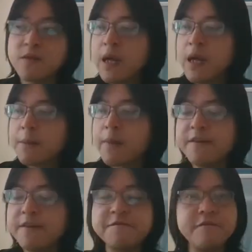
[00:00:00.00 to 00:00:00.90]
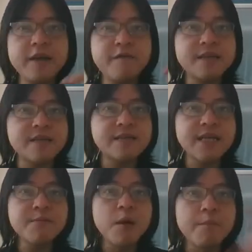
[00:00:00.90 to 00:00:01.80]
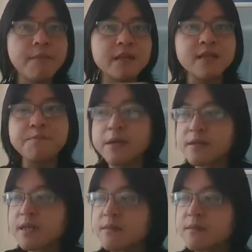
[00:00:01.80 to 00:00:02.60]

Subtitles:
But if it's a sum of multiple terms,